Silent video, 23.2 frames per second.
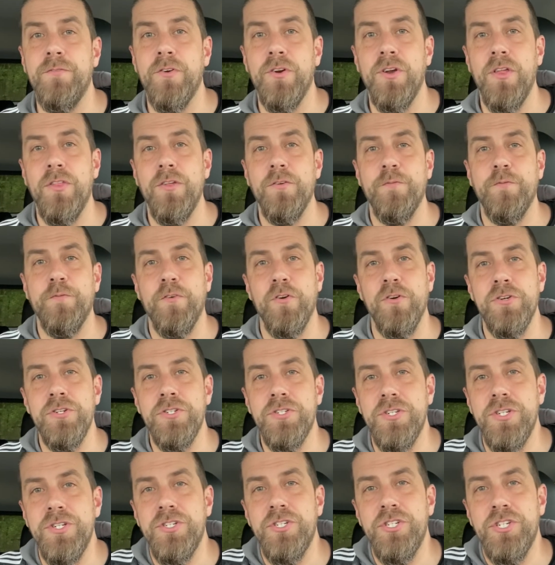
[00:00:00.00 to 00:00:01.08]
another
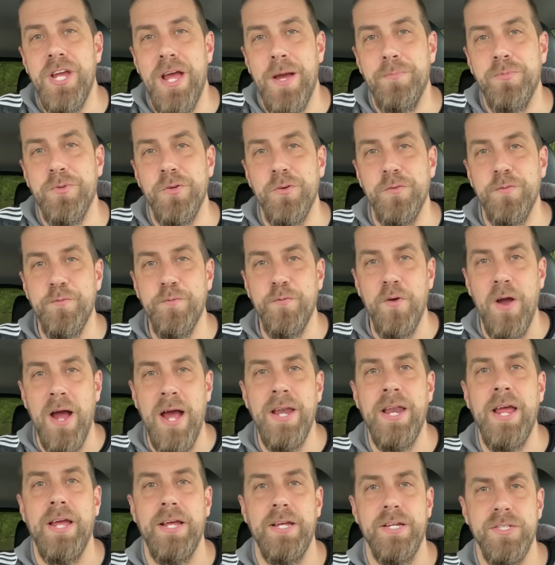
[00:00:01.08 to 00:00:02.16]
First Chapter
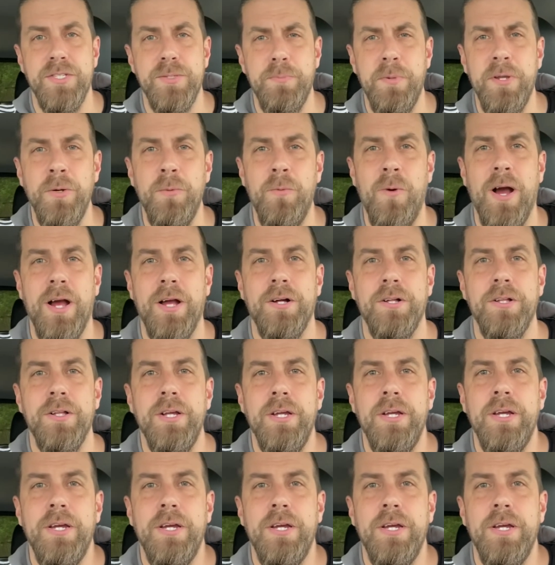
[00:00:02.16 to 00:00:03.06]
Friday. It's been a while.